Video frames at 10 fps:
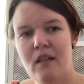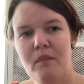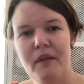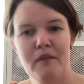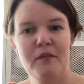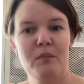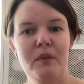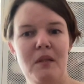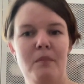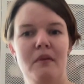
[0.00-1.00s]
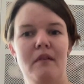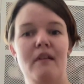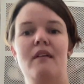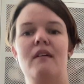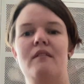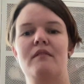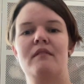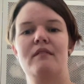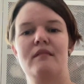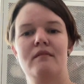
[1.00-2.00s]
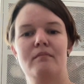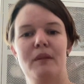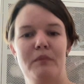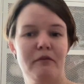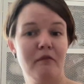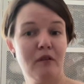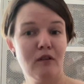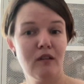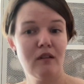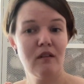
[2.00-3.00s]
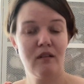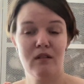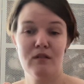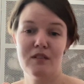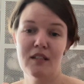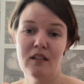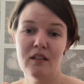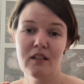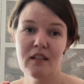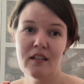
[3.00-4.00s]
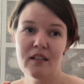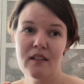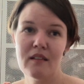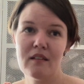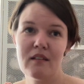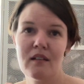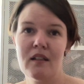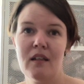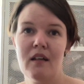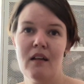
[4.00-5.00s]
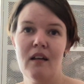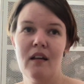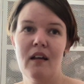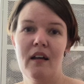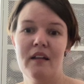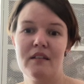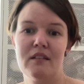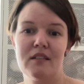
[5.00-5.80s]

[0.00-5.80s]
Met a few people that I've met before or only online. Had